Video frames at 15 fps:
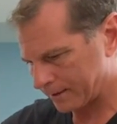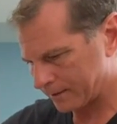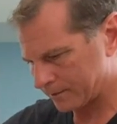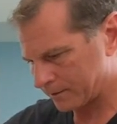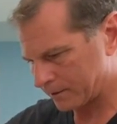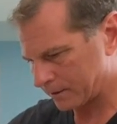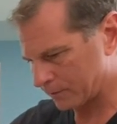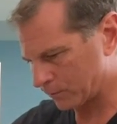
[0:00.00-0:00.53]

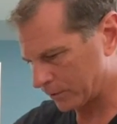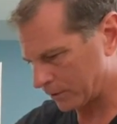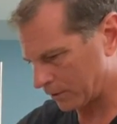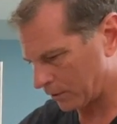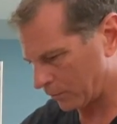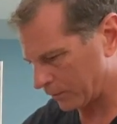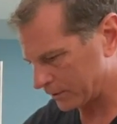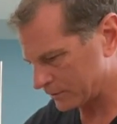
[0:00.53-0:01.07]
and we
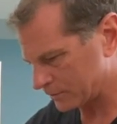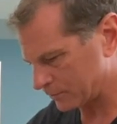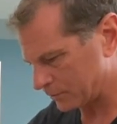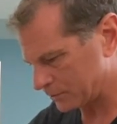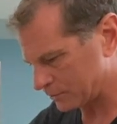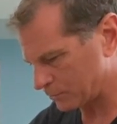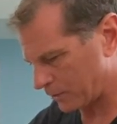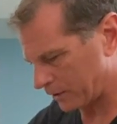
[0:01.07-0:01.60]

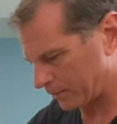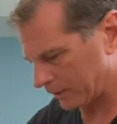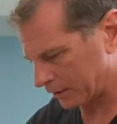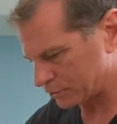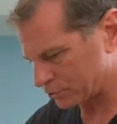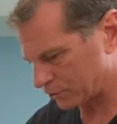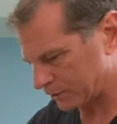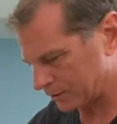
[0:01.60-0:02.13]
just want to make
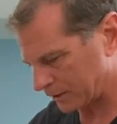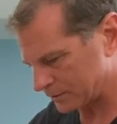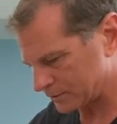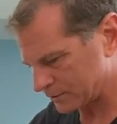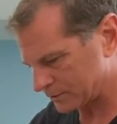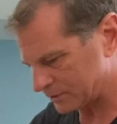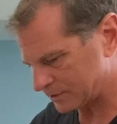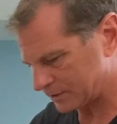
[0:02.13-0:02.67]
sure it doesn't
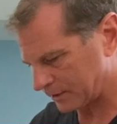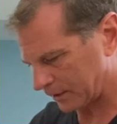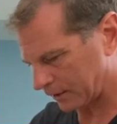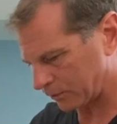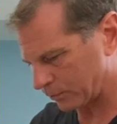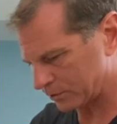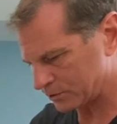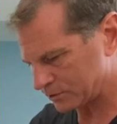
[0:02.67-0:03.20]

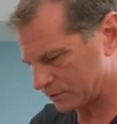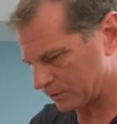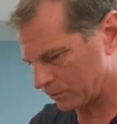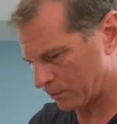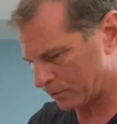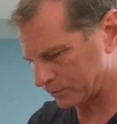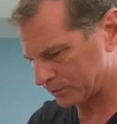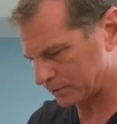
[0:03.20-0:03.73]
stick, which it
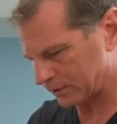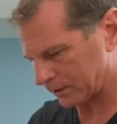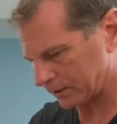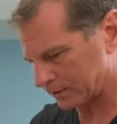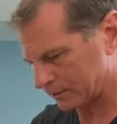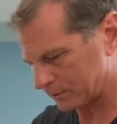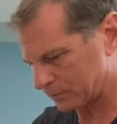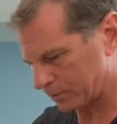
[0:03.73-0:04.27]
won't stick
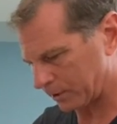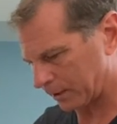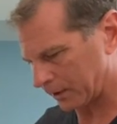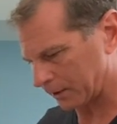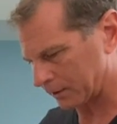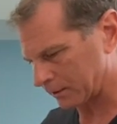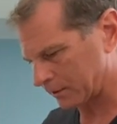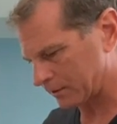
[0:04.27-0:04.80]
in this
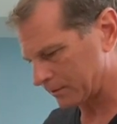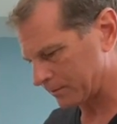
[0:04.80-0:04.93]
pan.